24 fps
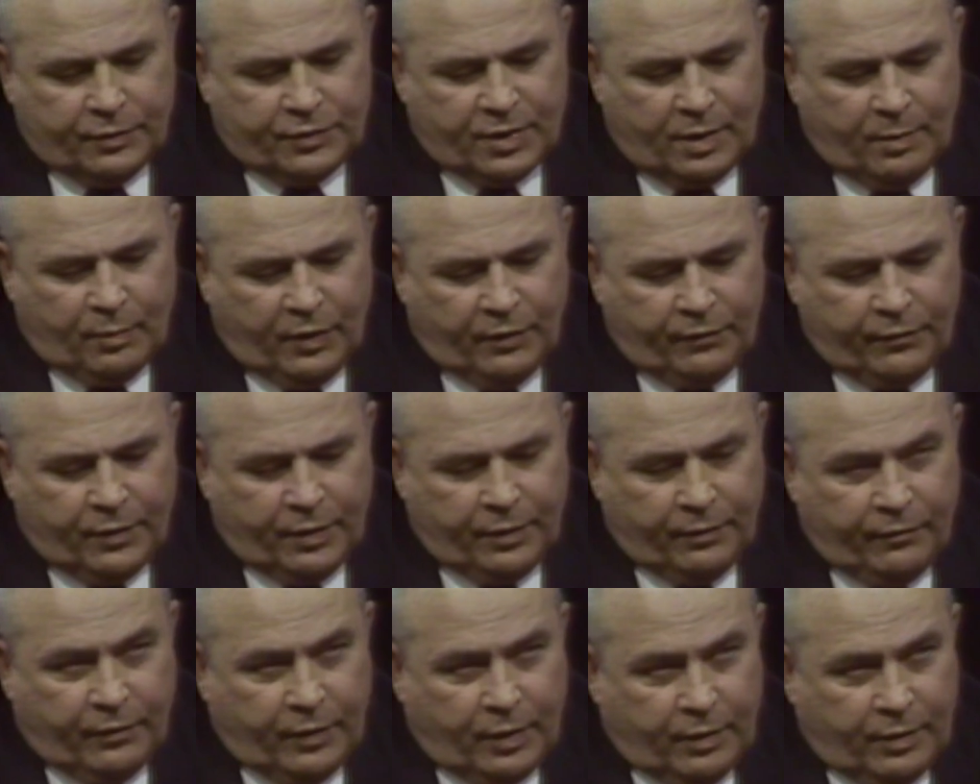some of
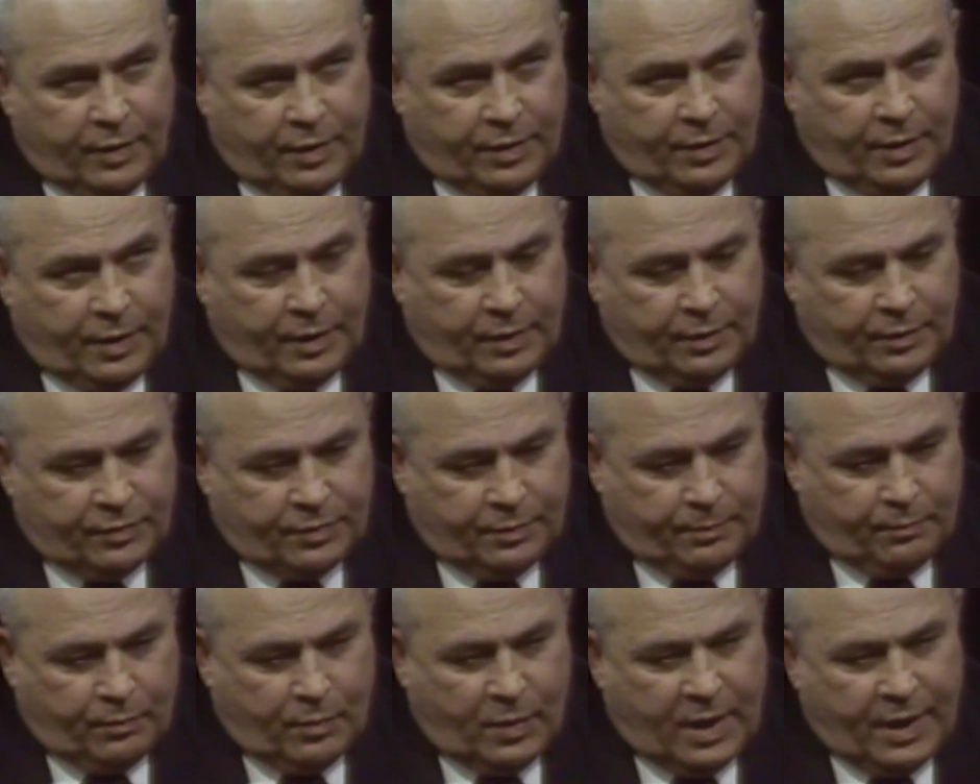the very
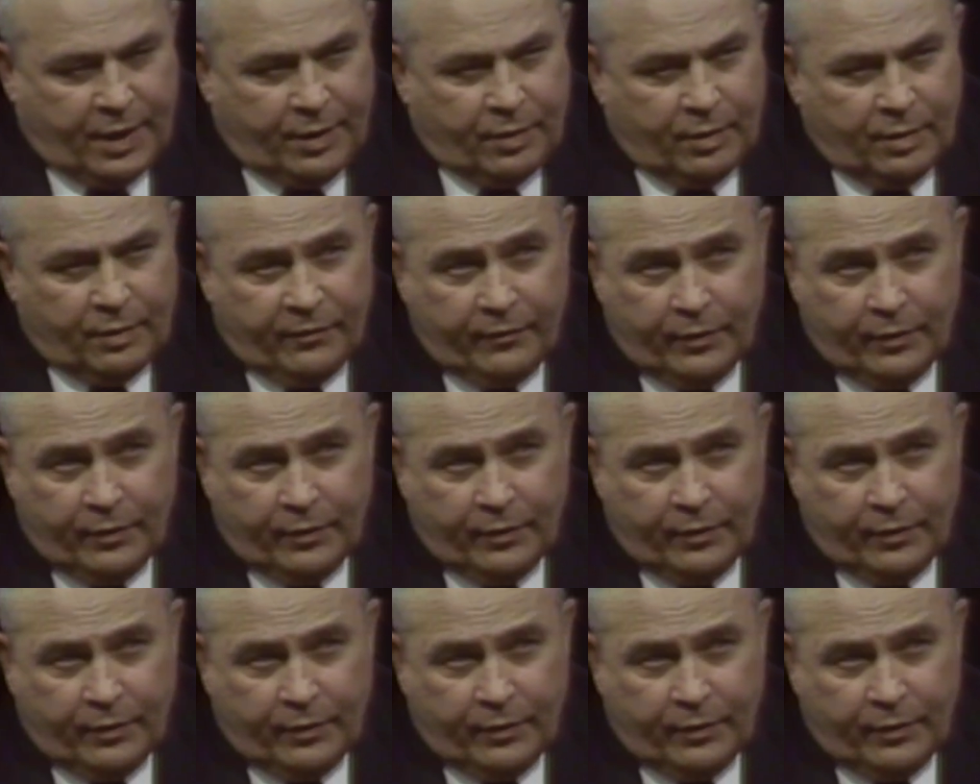minor,